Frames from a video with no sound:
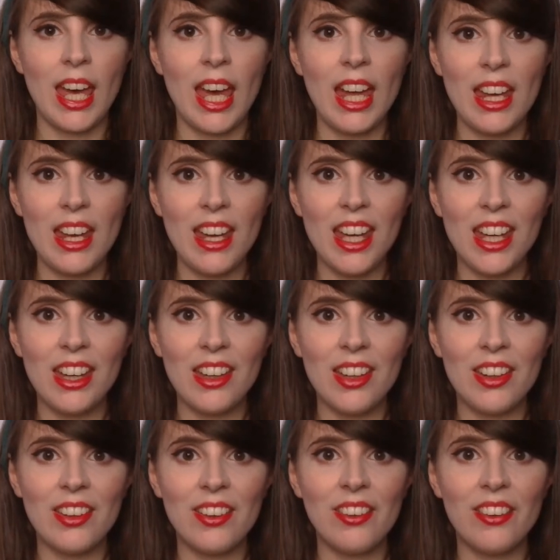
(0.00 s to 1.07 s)

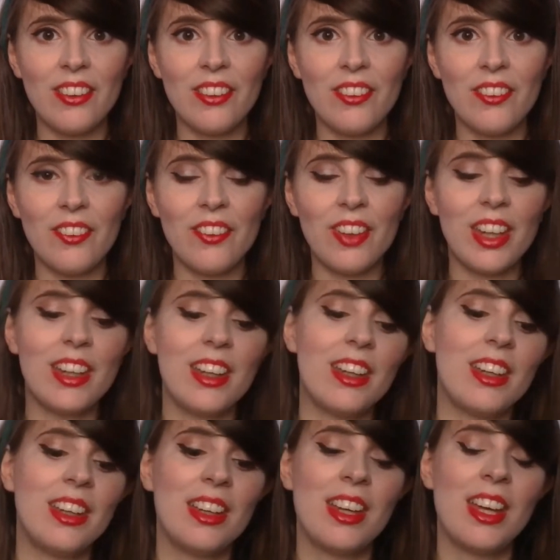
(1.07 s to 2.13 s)
Hello.
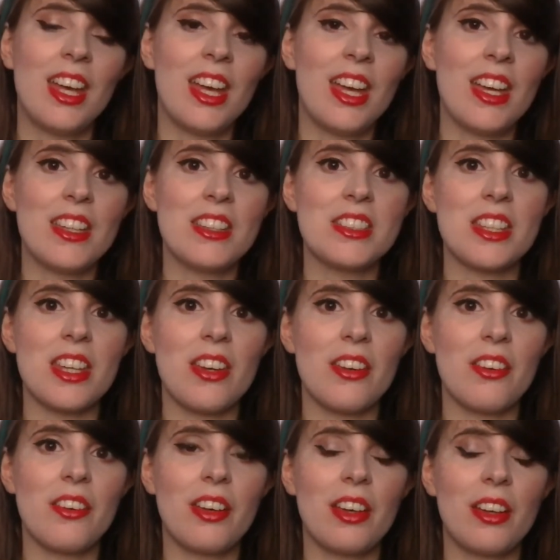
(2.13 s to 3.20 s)

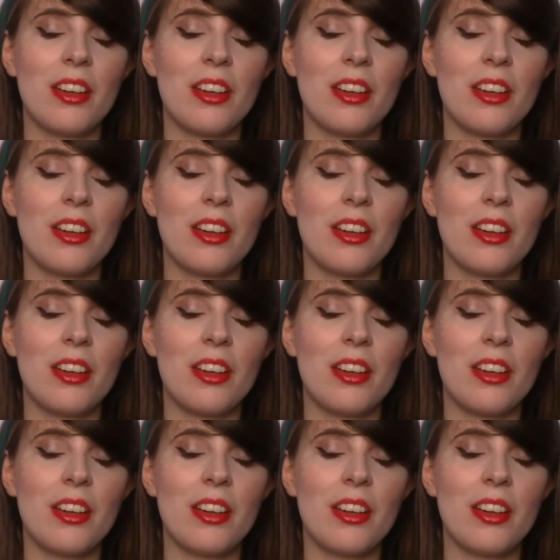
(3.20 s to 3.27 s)
So,